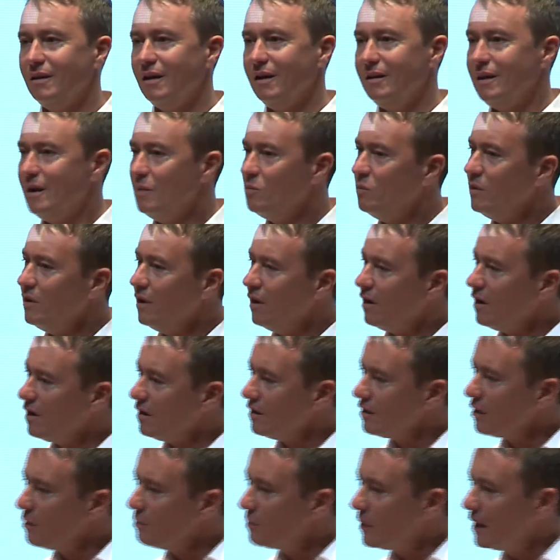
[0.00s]
And then we are
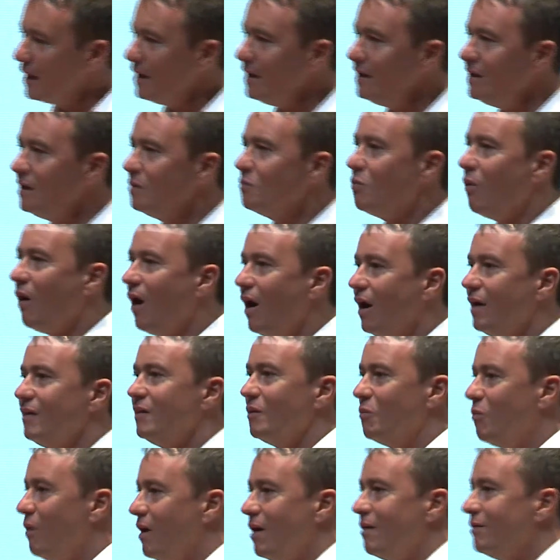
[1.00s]
complaining why
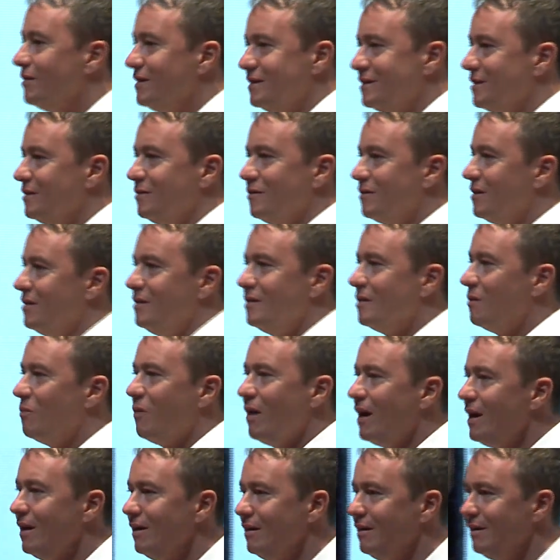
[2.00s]
the world isn't looking the
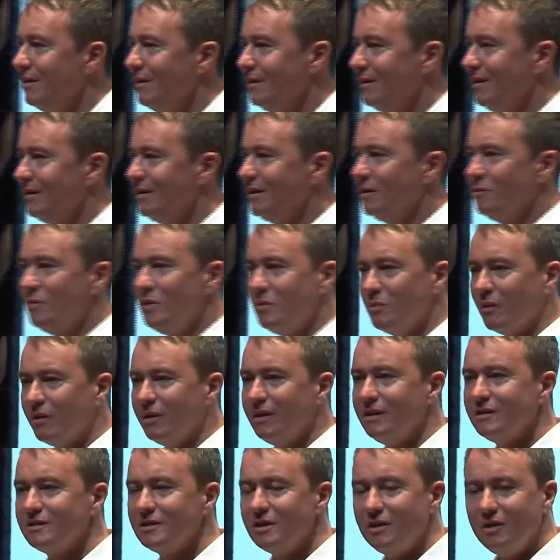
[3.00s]
way that we
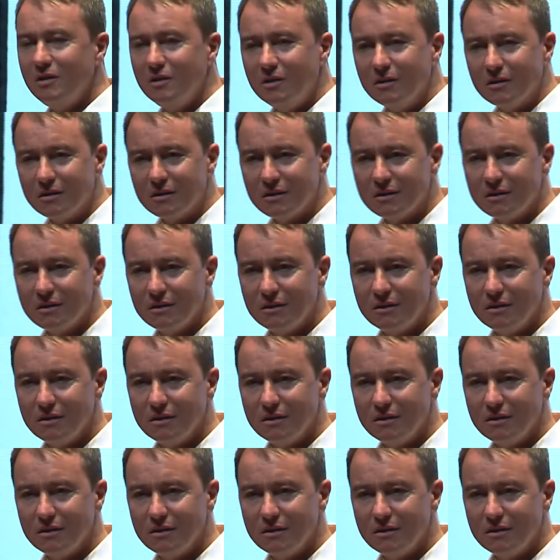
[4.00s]
want it to look.